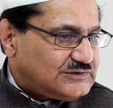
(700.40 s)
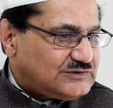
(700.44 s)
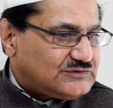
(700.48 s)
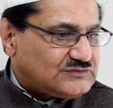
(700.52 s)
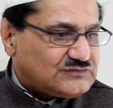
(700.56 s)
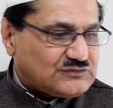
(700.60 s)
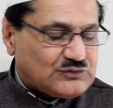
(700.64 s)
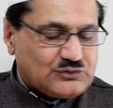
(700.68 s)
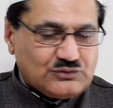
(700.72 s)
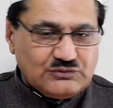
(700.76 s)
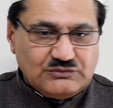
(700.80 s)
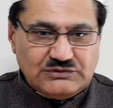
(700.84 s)

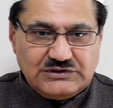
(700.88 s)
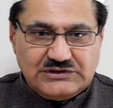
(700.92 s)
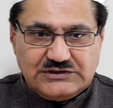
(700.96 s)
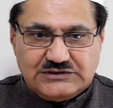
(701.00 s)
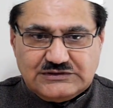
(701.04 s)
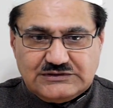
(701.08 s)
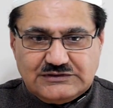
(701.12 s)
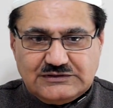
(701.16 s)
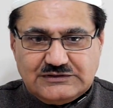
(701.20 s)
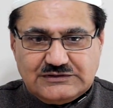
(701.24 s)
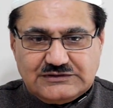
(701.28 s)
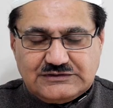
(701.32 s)
So
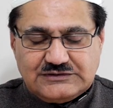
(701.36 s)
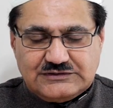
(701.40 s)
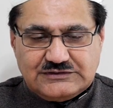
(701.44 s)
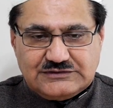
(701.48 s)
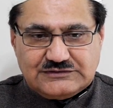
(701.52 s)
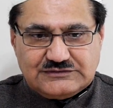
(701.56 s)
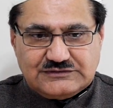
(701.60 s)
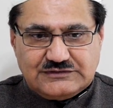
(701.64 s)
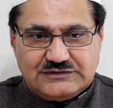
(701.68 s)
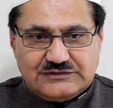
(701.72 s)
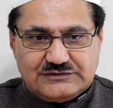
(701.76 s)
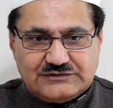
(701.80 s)

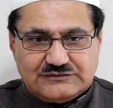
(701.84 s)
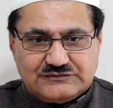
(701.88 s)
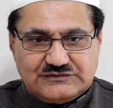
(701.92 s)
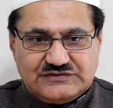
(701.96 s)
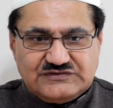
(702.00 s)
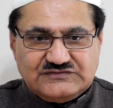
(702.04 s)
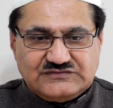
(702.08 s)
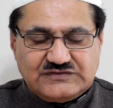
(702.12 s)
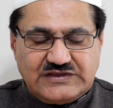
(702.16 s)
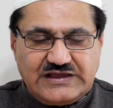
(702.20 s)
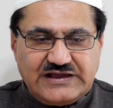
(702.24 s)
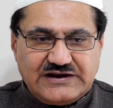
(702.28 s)

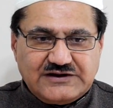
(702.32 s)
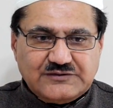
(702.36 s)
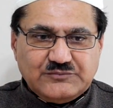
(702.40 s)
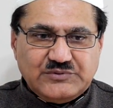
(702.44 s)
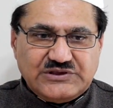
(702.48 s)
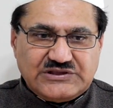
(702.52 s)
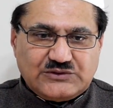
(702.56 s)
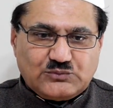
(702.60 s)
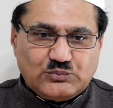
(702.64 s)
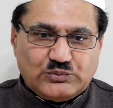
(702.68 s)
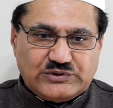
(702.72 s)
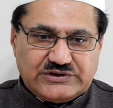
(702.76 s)
these
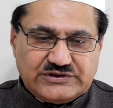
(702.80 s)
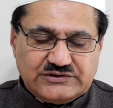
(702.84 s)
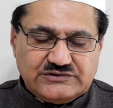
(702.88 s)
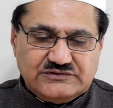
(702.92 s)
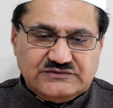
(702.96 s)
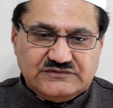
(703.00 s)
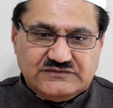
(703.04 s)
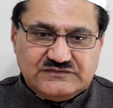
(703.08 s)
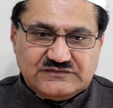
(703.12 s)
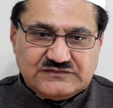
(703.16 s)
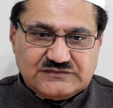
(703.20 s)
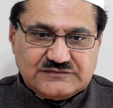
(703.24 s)
Arabic
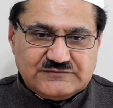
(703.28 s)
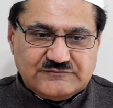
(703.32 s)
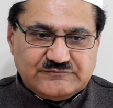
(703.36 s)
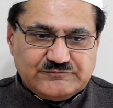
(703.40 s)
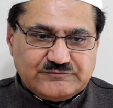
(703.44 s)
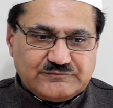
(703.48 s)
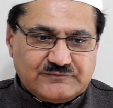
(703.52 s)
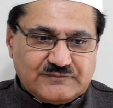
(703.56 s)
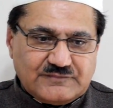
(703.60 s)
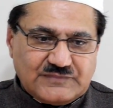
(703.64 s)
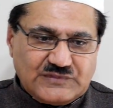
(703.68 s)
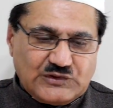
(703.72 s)
words,
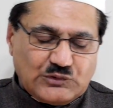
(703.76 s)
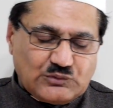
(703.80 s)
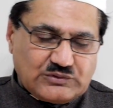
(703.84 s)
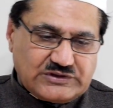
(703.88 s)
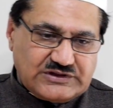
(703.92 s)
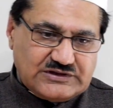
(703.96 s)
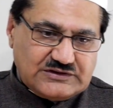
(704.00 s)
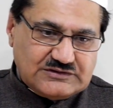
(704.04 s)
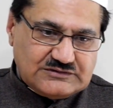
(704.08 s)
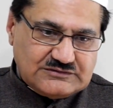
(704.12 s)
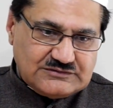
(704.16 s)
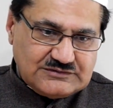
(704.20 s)
you
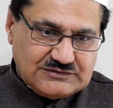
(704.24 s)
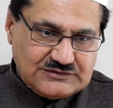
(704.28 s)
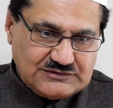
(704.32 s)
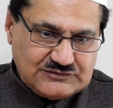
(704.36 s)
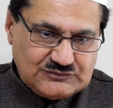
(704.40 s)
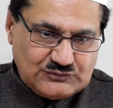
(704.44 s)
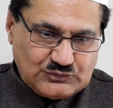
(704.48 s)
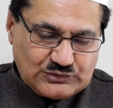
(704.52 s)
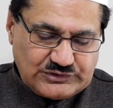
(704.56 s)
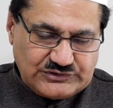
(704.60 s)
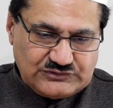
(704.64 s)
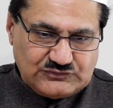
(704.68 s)

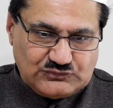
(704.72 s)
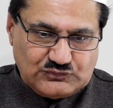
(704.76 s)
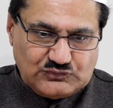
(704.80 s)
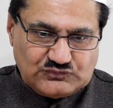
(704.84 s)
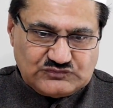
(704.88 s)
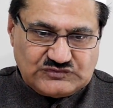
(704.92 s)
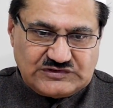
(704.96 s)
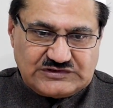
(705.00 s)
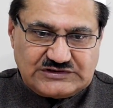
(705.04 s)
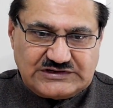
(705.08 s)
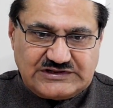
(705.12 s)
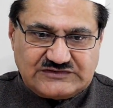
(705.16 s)
can
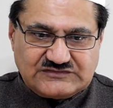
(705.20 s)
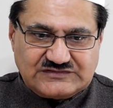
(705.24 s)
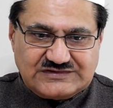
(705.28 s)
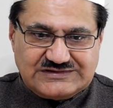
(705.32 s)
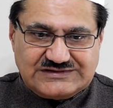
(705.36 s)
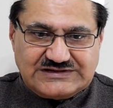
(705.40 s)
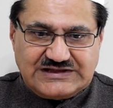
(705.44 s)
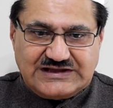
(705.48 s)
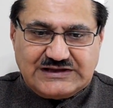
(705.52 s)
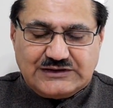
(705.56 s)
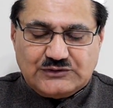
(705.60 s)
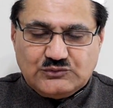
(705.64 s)
use it as a
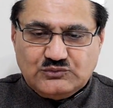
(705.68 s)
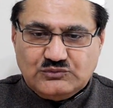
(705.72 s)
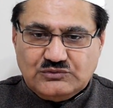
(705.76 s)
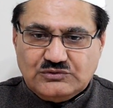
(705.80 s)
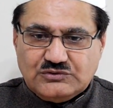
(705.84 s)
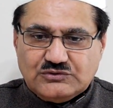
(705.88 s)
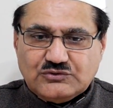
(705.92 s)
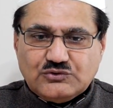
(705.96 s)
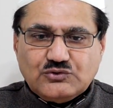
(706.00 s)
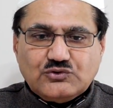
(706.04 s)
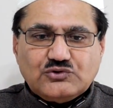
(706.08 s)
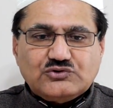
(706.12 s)

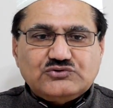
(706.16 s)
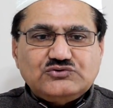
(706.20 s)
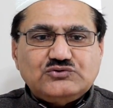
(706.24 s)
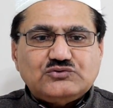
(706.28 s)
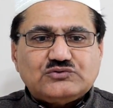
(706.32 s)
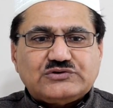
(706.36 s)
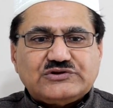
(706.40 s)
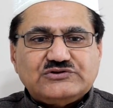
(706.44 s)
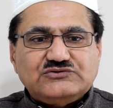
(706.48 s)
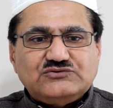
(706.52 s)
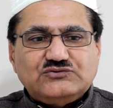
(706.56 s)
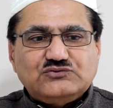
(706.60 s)
noun or you
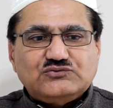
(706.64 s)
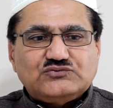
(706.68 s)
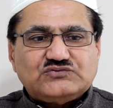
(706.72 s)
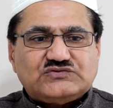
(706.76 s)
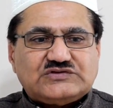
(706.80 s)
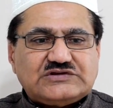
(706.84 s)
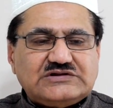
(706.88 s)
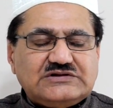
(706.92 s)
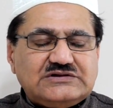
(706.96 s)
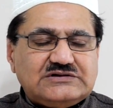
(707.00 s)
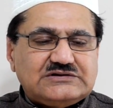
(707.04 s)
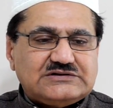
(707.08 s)
can use
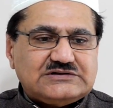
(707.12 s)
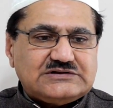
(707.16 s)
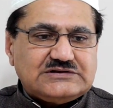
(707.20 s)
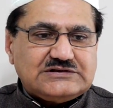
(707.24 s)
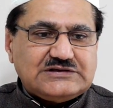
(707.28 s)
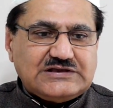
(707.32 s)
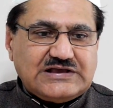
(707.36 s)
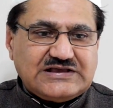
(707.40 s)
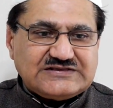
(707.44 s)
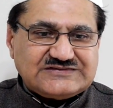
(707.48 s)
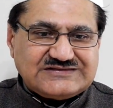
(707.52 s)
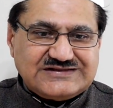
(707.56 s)
it
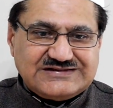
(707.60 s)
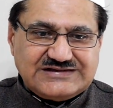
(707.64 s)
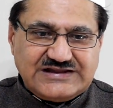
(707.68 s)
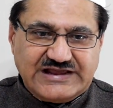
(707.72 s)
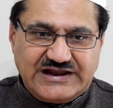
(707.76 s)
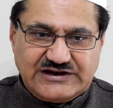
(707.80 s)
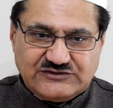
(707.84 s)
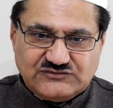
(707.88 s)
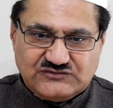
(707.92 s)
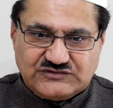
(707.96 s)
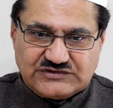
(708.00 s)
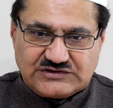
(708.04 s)
as an
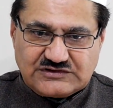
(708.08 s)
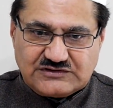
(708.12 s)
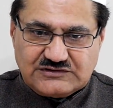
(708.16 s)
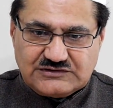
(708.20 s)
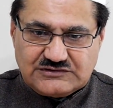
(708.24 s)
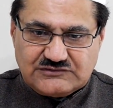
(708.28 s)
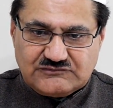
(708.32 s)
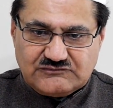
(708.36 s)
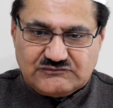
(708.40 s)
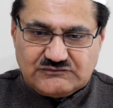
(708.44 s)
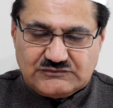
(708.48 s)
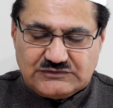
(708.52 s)

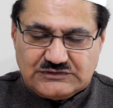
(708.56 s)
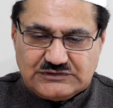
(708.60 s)
adjective.